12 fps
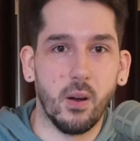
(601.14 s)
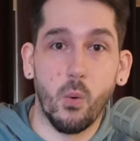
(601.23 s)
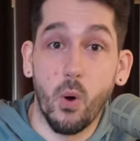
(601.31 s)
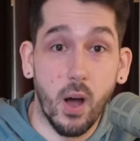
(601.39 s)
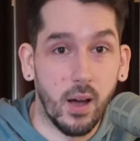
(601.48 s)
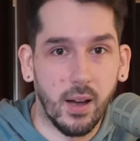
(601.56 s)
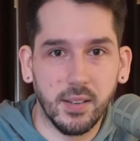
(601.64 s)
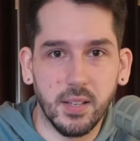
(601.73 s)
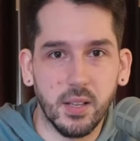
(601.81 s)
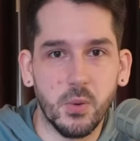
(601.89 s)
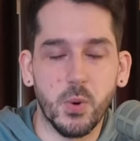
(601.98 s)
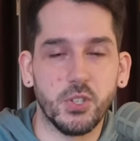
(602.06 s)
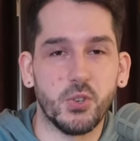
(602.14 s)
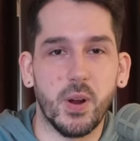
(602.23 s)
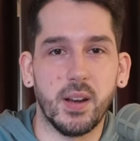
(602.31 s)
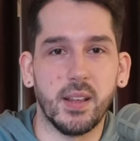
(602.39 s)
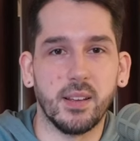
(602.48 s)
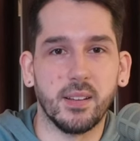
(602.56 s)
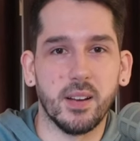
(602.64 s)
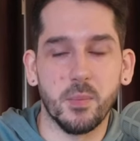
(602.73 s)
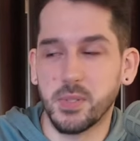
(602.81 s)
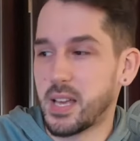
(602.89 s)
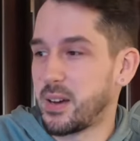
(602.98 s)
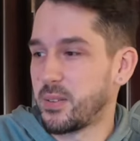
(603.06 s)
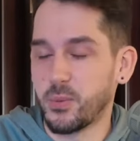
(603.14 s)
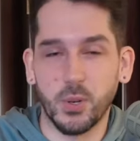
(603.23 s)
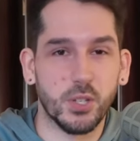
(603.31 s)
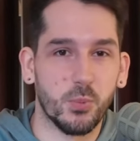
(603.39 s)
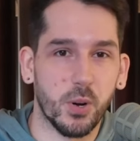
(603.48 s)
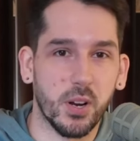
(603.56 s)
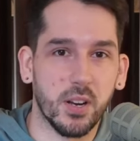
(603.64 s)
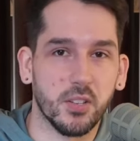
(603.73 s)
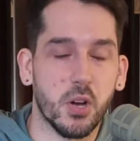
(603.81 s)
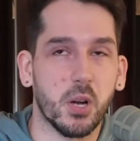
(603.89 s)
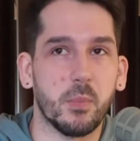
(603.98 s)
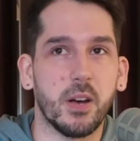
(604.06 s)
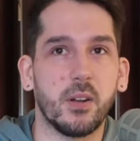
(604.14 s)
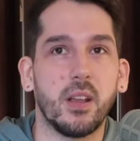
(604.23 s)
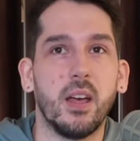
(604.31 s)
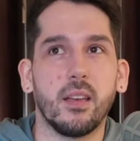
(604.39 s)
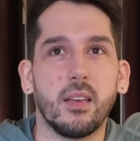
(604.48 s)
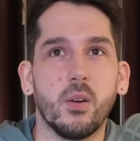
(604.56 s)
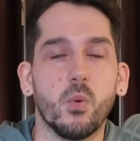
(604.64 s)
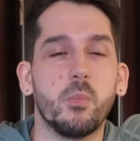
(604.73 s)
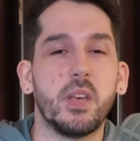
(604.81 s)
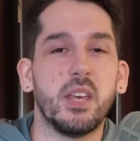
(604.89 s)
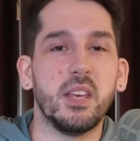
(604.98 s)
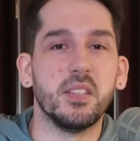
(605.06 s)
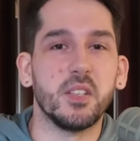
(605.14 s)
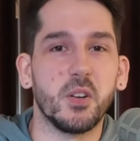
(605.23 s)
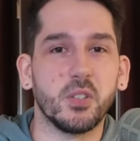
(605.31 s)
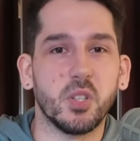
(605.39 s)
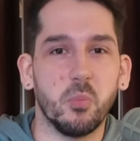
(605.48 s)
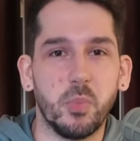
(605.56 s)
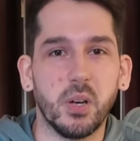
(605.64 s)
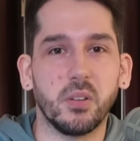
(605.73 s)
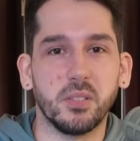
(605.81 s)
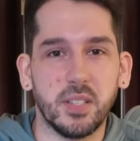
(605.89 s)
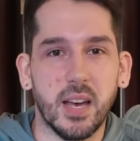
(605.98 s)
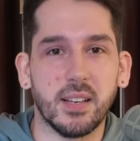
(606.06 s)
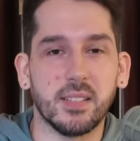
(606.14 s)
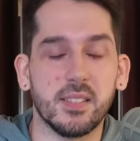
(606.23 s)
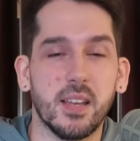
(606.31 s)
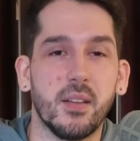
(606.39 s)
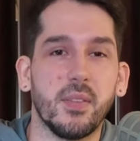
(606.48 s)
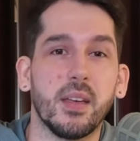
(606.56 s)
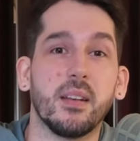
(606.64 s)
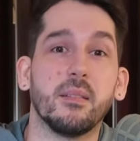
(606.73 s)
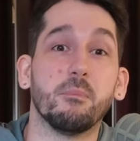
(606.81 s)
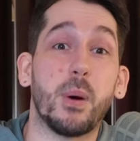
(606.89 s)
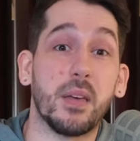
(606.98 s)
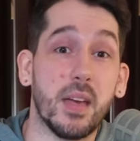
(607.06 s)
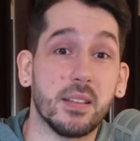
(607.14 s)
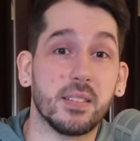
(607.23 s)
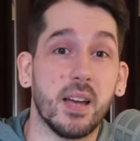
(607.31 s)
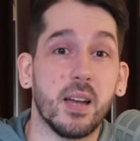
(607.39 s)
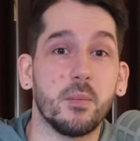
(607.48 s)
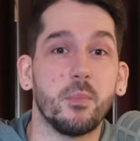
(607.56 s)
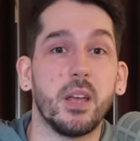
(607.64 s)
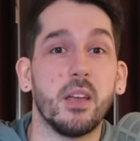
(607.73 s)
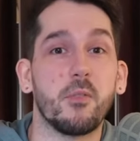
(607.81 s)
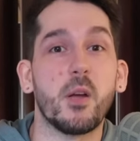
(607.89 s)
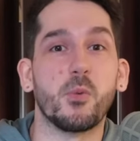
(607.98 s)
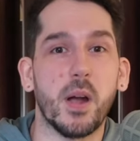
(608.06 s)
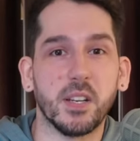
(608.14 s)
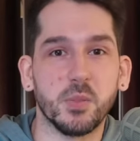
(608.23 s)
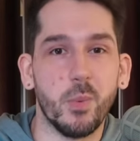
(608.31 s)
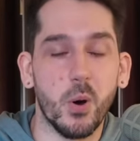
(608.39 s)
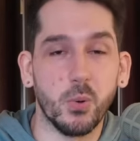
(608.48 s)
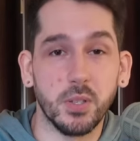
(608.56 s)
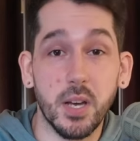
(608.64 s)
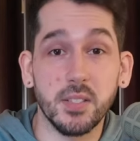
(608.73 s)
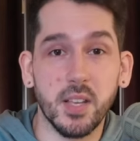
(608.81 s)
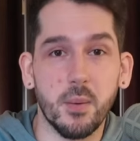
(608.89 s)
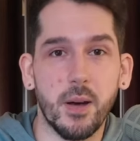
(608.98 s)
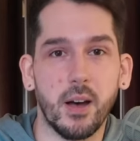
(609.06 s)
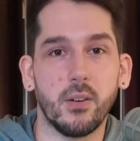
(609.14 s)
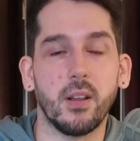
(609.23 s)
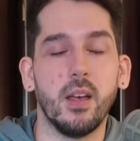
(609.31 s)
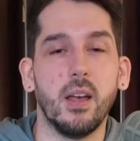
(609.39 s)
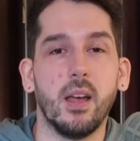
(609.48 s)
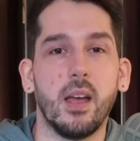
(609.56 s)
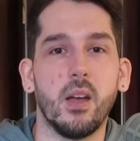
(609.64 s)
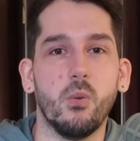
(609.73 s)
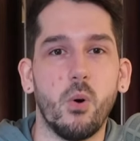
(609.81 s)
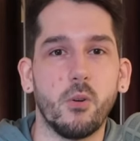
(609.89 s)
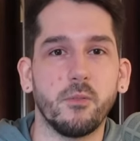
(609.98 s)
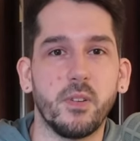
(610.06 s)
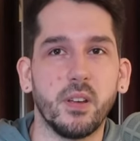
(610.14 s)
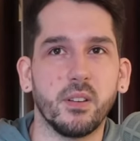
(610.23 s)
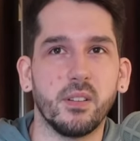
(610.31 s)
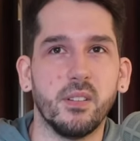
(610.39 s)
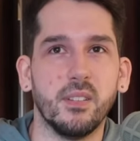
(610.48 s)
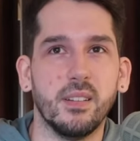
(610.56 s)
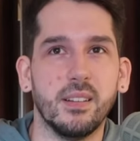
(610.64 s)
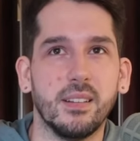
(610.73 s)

ideally when trading comes out, which we're going to talk about, it will be easier to build decks. And then by that time, if a ranked mode does come out, it won't feel,